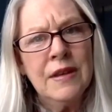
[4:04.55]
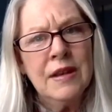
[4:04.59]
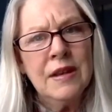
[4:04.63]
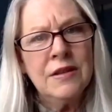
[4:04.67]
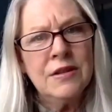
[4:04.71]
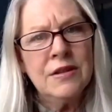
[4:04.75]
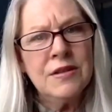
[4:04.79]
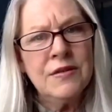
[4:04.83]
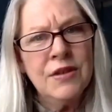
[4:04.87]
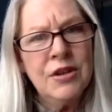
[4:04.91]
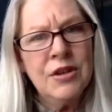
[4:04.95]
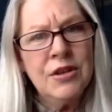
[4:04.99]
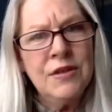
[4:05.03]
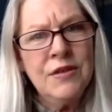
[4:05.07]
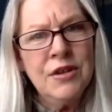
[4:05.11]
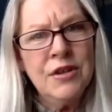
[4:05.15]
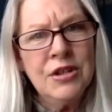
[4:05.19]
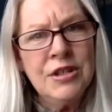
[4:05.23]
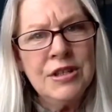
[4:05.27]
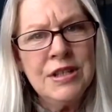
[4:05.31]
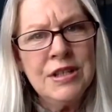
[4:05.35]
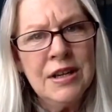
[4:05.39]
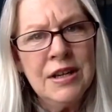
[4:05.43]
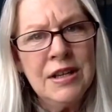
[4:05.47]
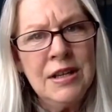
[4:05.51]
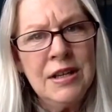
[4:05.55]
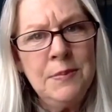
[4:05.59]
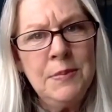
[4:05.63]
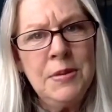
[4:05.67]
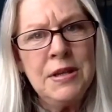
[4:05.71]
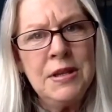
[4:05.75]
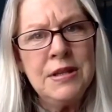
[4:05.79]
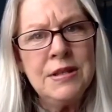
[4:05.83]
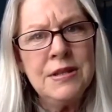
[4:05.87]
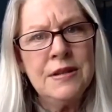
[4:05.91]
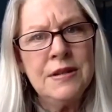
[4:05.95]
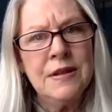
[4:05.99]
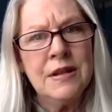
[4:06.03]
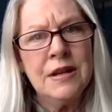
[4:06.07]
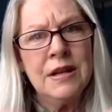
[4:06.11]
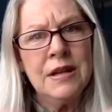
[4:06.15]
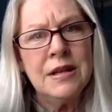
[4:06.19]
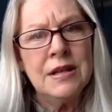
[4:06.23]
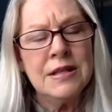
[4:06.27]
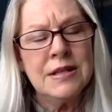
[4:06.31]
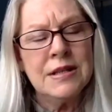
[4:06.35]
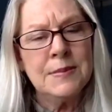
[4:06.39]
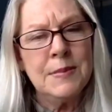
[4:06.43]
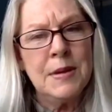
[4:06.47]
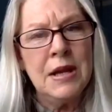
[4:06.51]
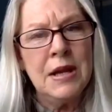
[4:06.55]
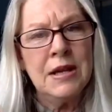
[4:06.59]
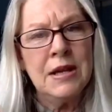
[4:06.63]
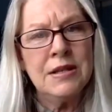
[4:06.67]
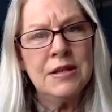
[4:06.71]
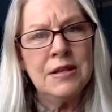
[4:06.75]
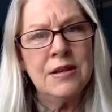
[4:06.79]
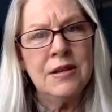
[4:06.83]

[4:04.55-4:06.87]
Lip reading: there's a very, very tiny piece, and then it expands,